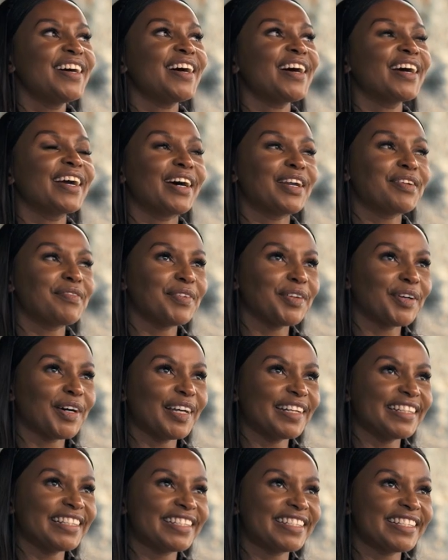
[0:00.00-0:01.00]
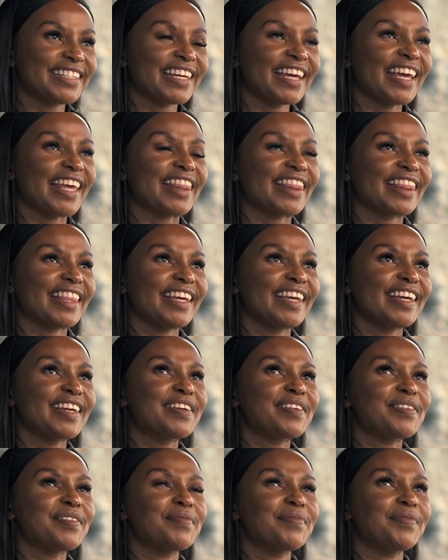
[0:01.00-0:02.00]
I gotta be honest, I
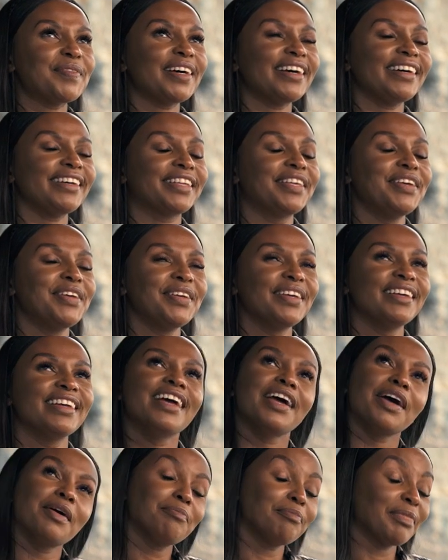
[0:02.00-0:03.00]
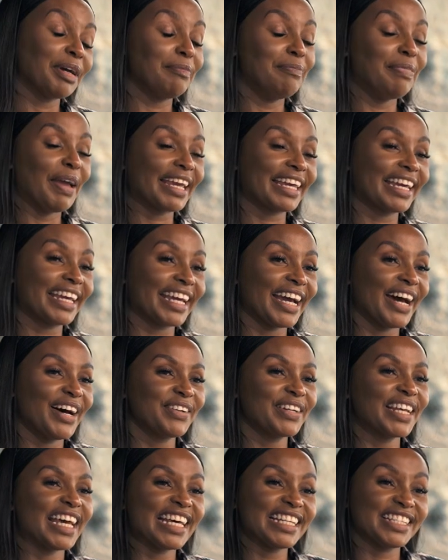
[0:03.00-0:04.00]
think my bank
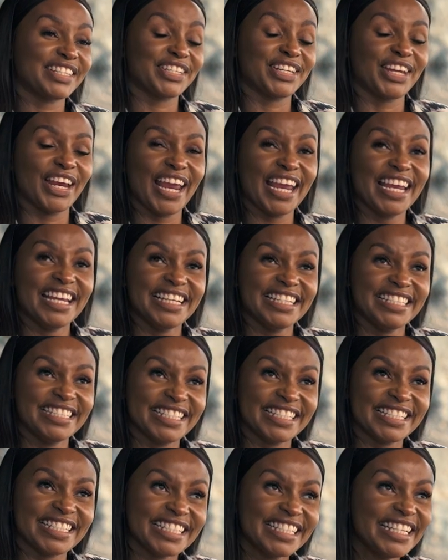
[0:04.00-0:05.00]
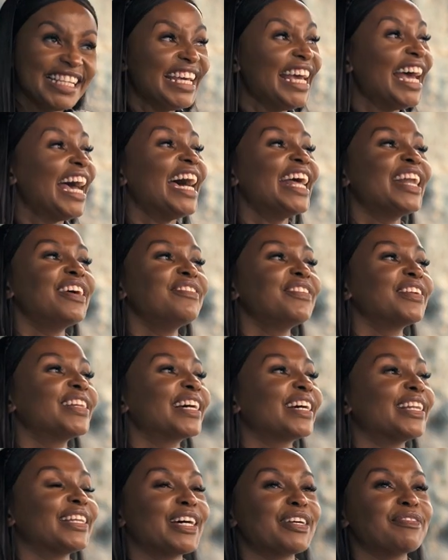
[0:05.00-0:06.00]
account has changed. And I feel
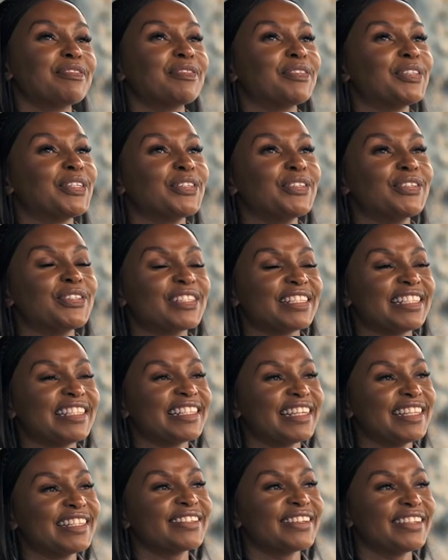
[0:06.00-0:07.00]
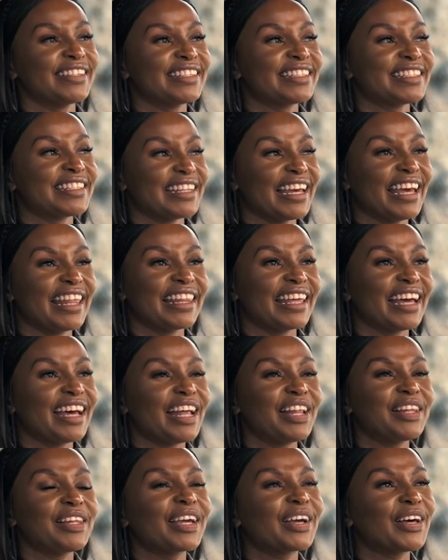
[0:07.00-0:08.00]
like a lot of people don't usually tend to understand
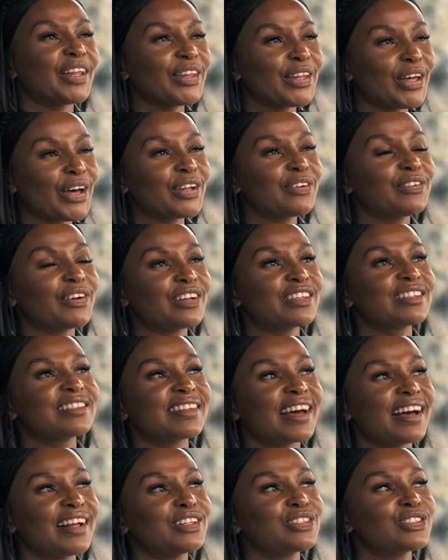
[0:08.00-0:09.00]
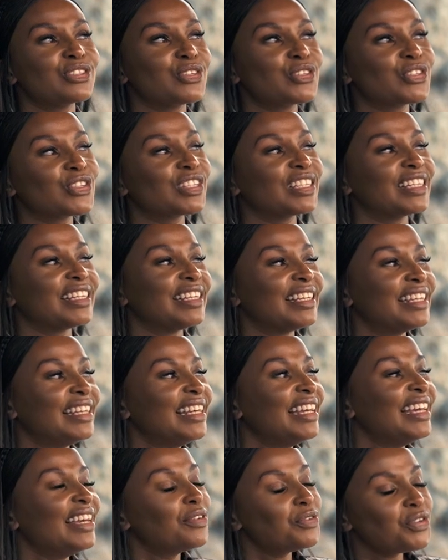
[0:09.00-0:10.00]
that. Like a lot of our styles usually,
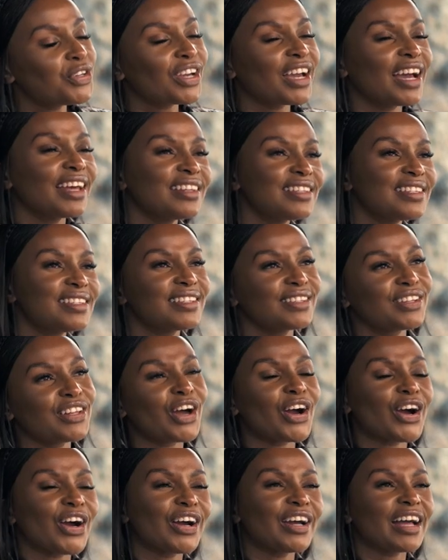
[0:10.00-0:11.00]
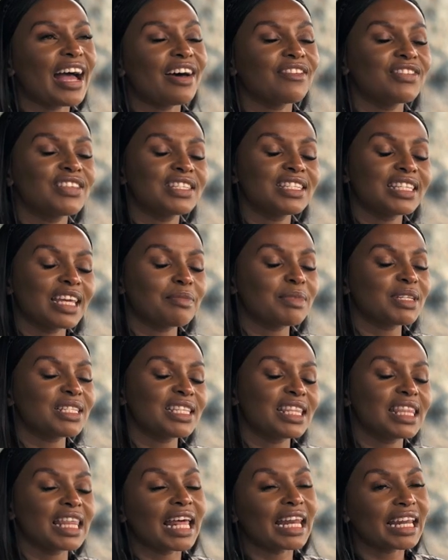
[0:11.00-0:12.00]
you kind of still are have the same
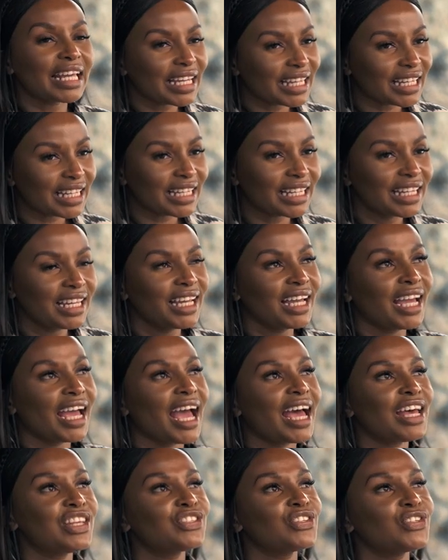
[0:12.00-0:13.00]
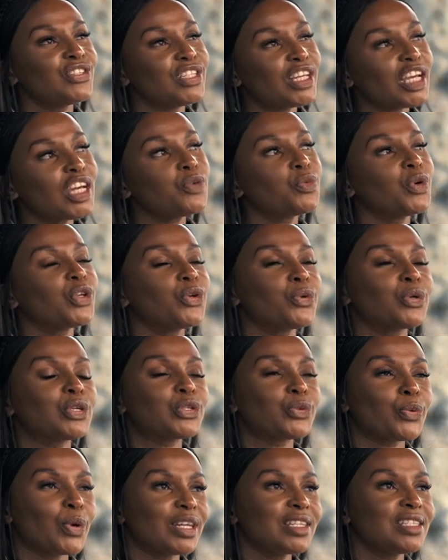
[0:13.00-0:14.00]
aesthetic as you did when you were
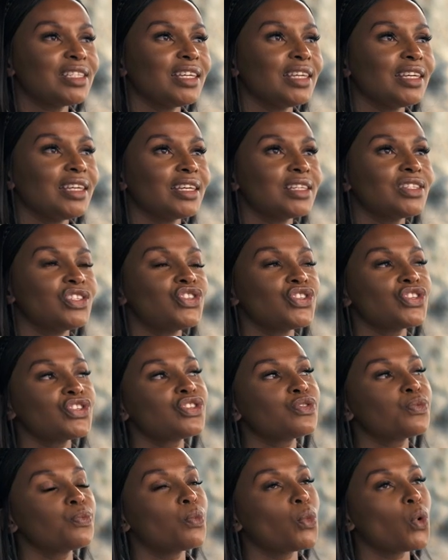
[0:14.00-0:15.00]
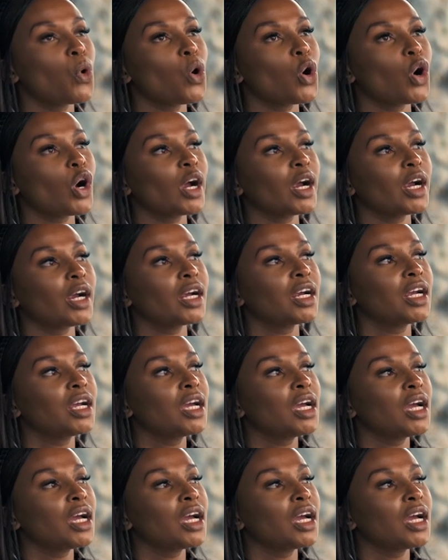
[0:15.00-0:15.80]
20. It's just more